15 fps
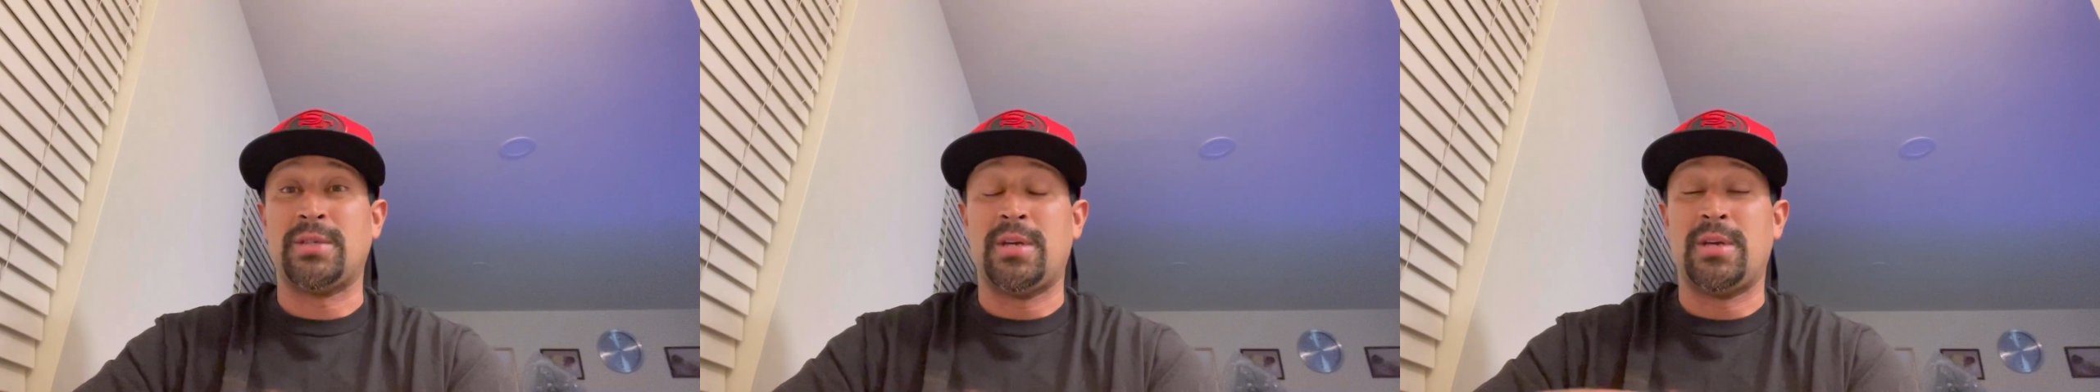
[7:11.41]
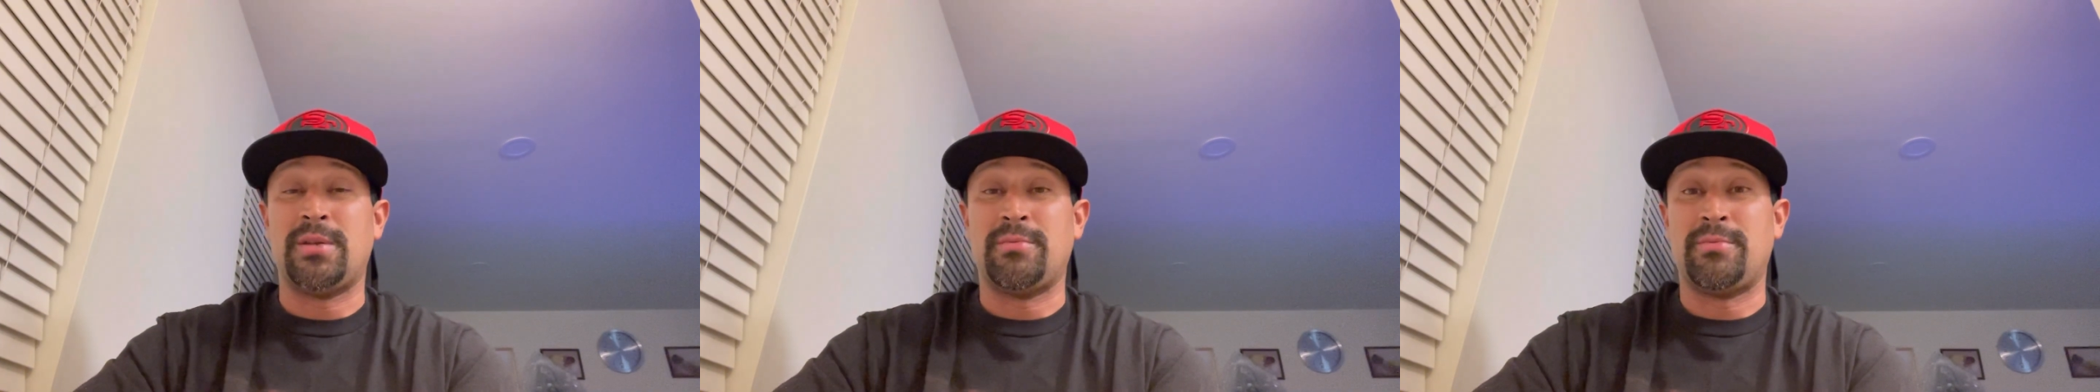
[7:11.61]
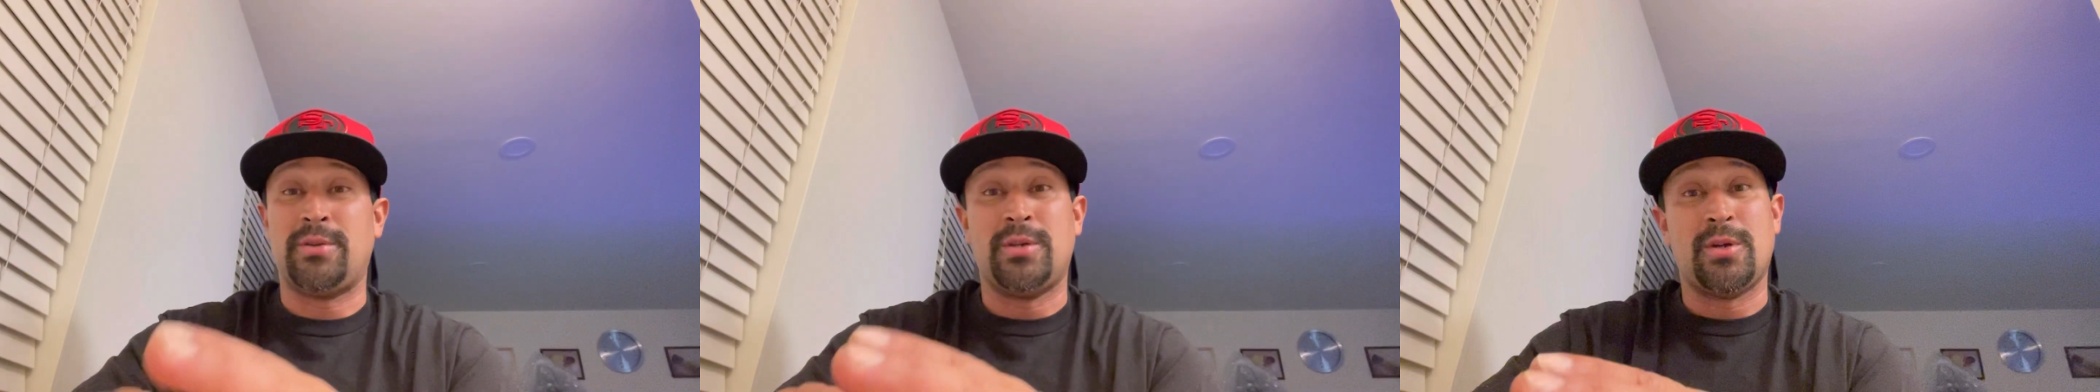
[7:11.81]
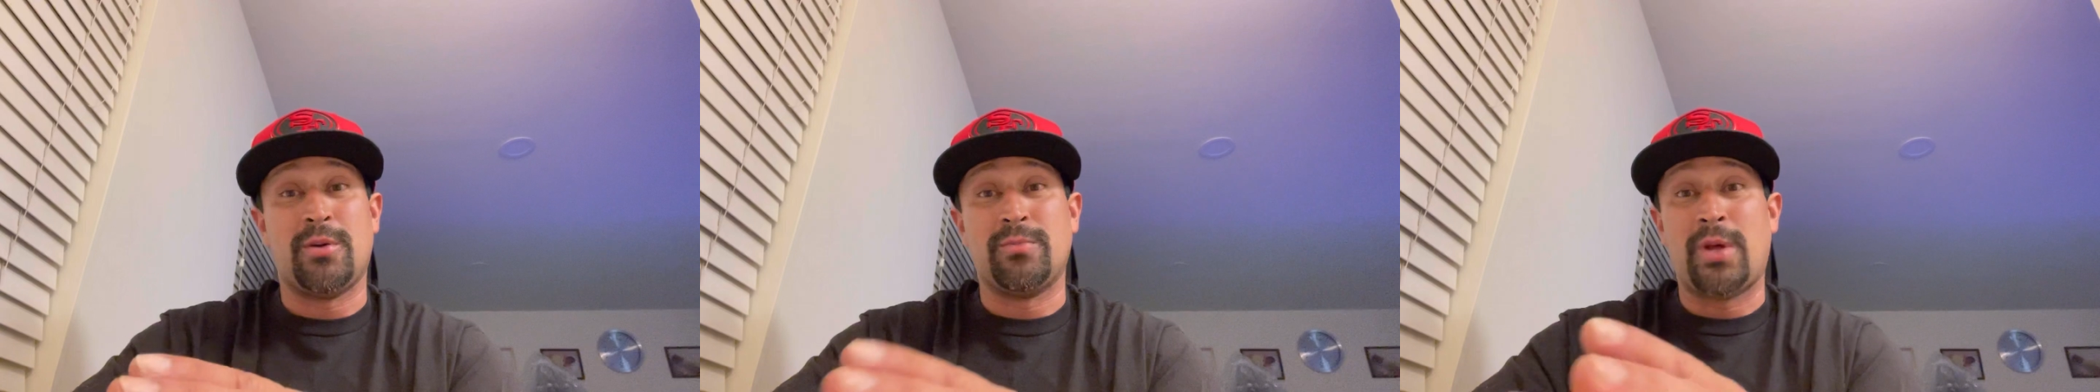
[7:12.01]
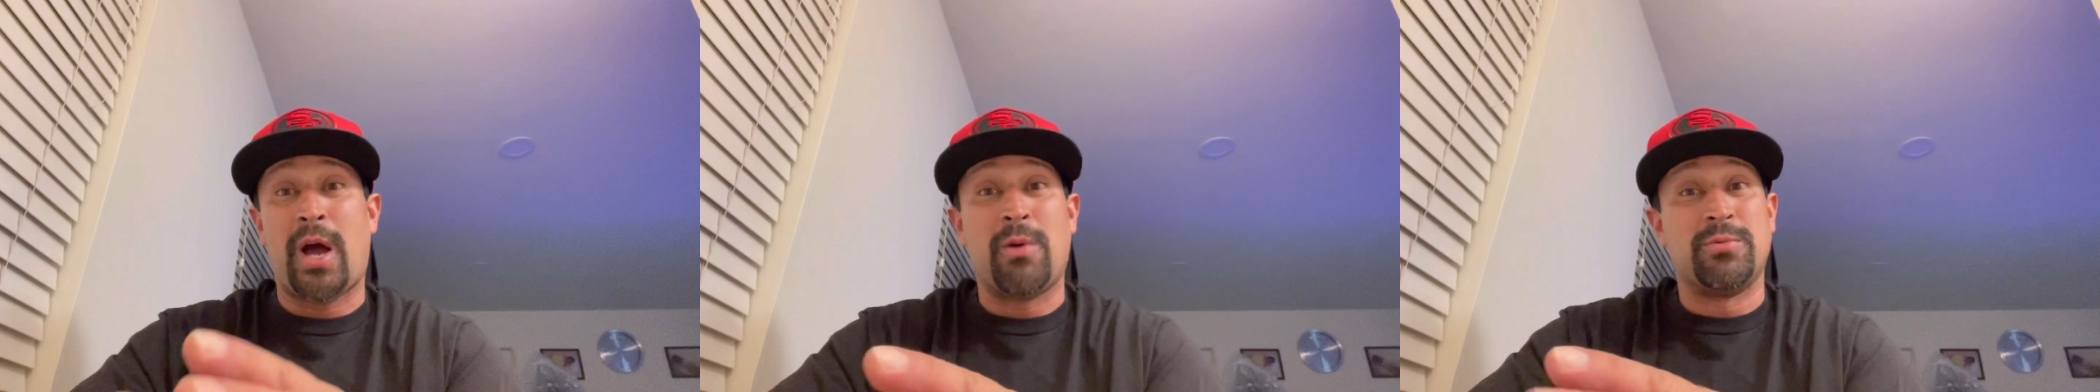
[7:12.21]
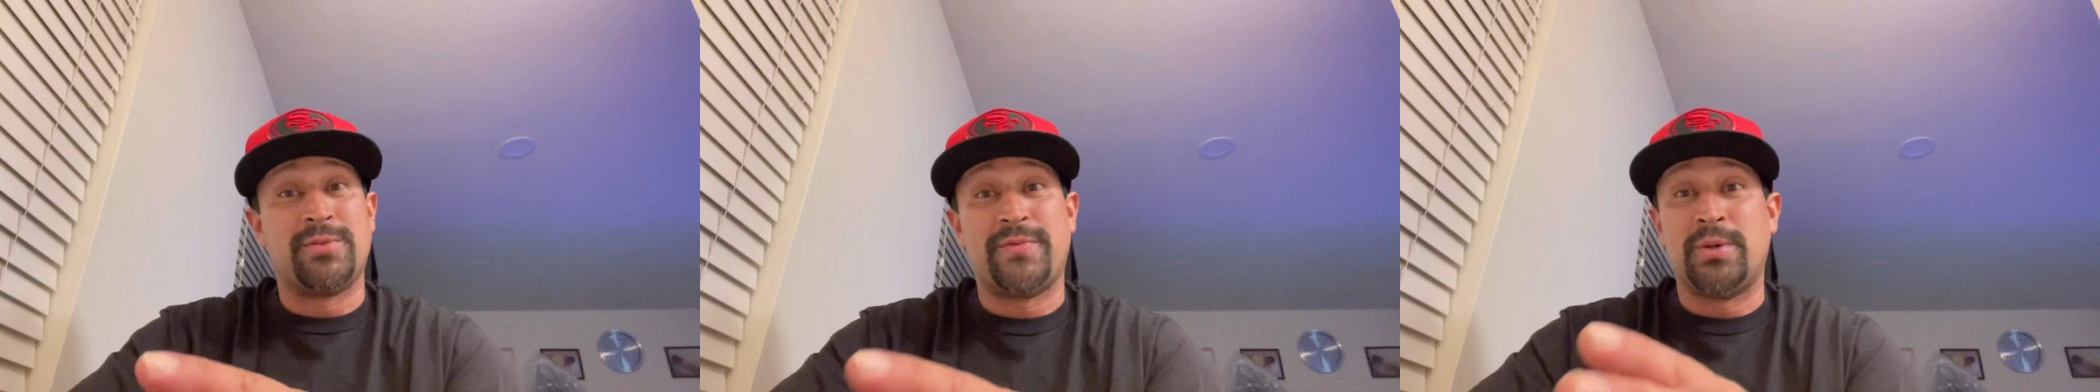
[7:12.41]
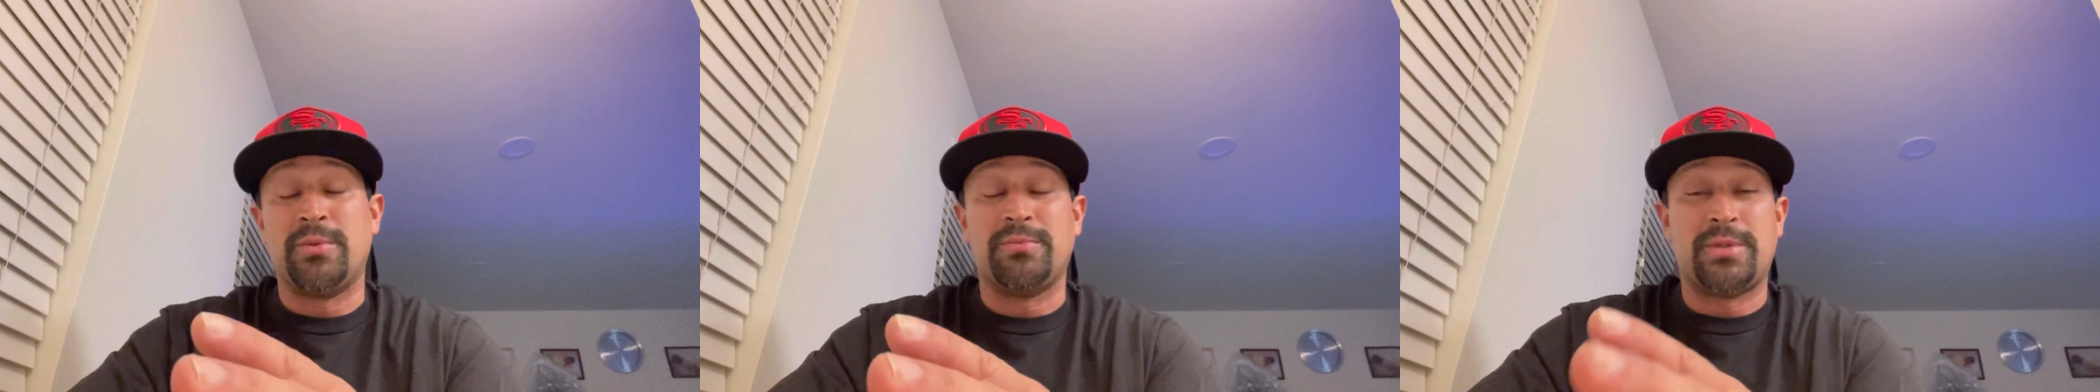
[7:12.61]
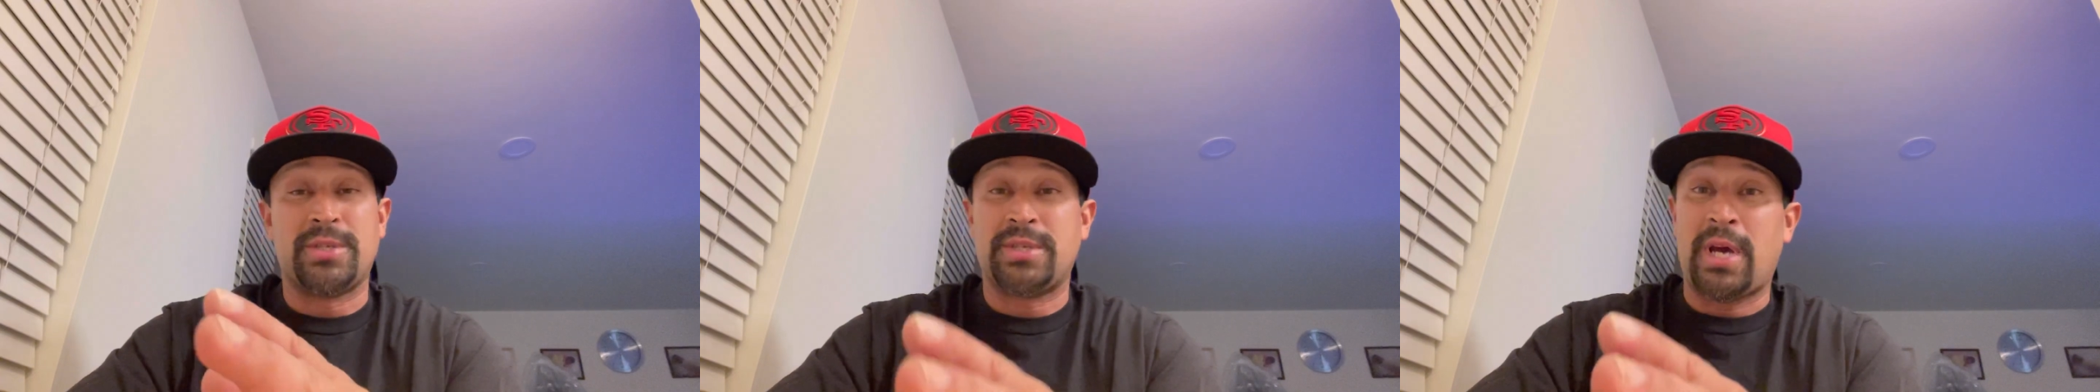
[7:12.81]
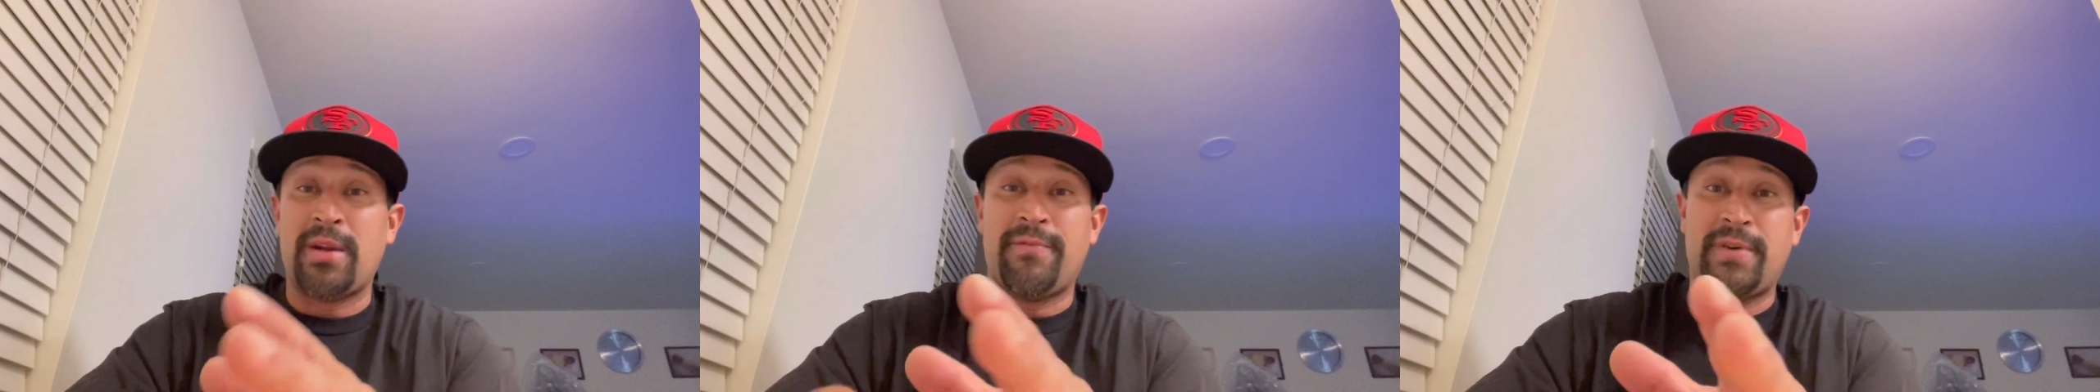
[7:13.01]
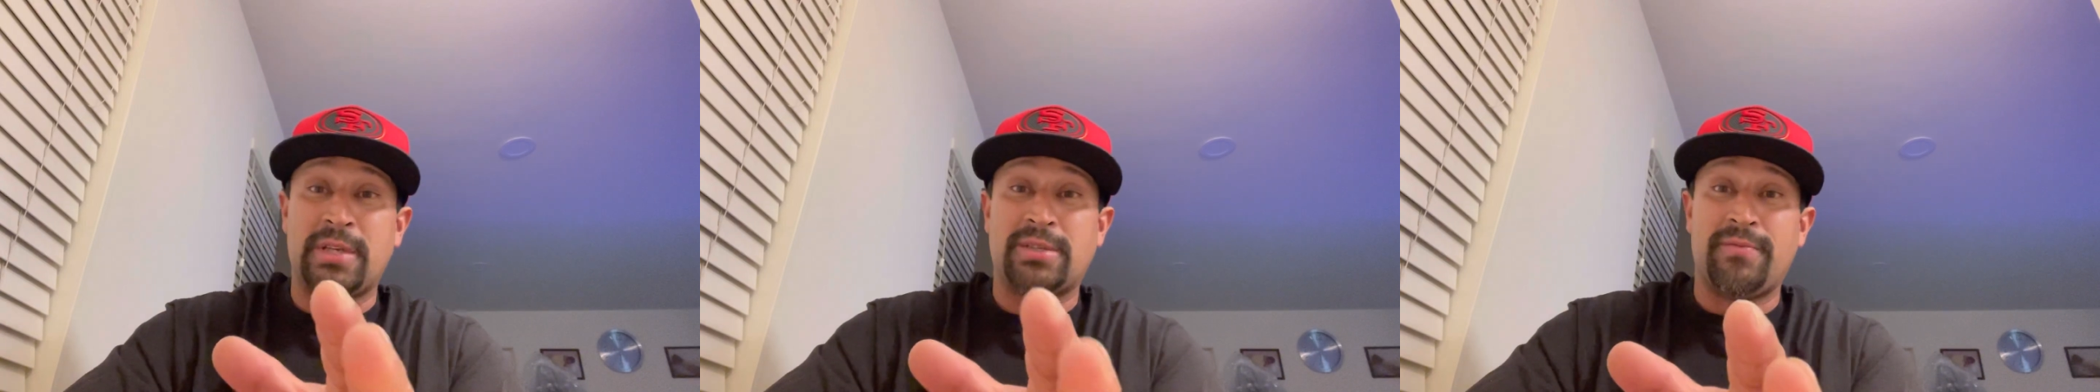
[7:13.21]
And, you know, I was feeling the side
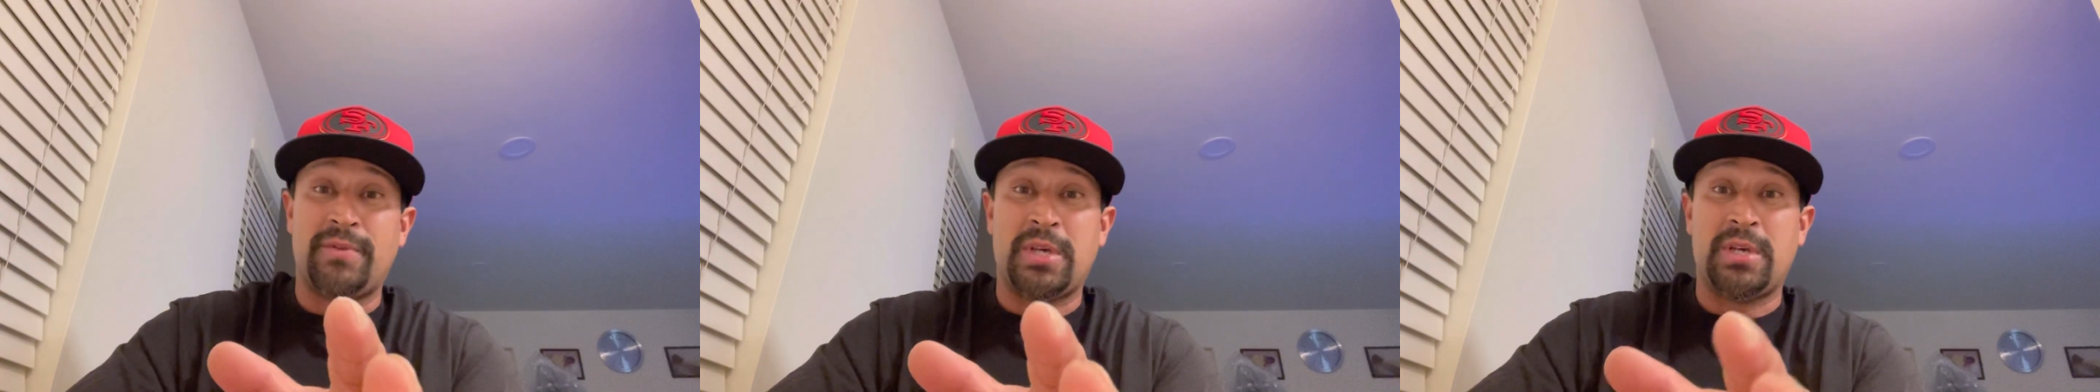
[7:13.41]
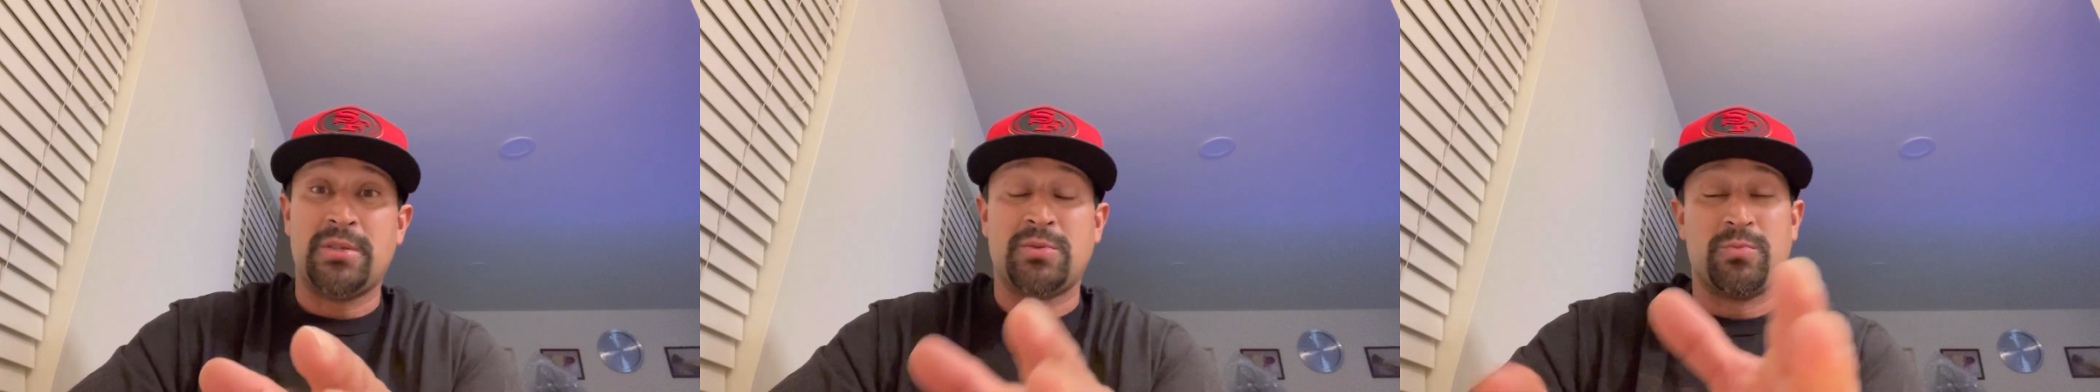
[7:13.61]
effects of this,